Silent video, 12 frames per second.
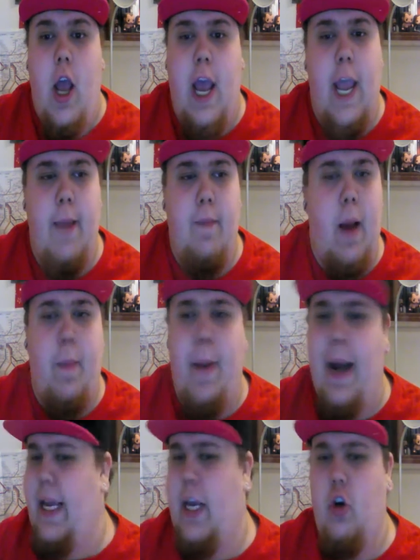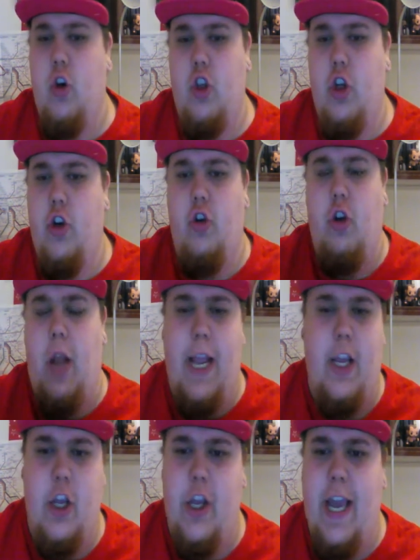a packet custard
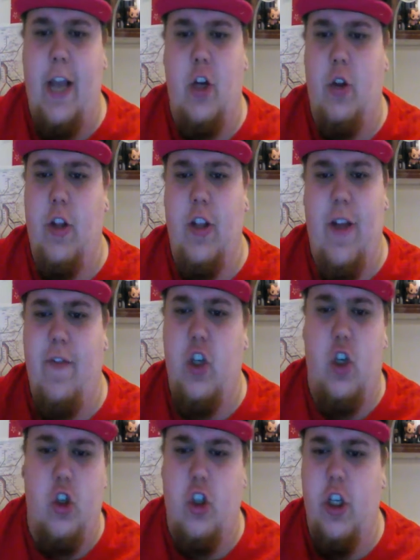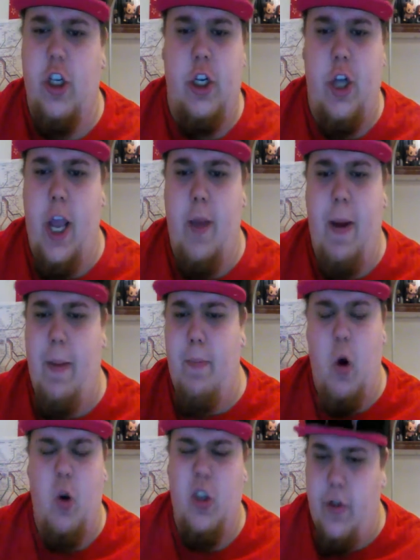like you get all the Devonshire custard,
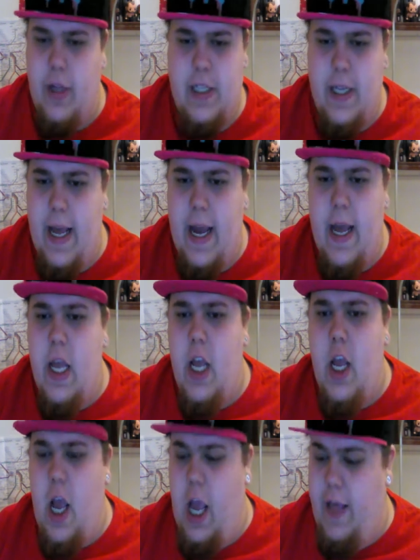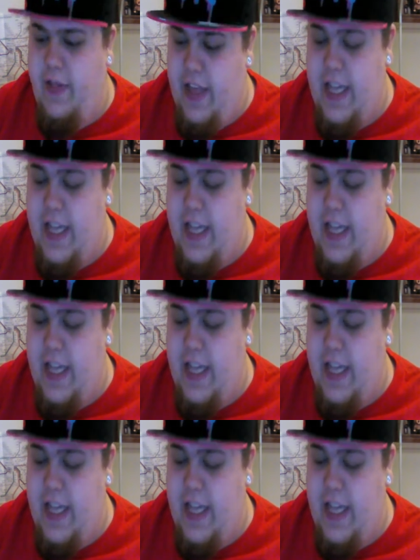ambrosia, things like that.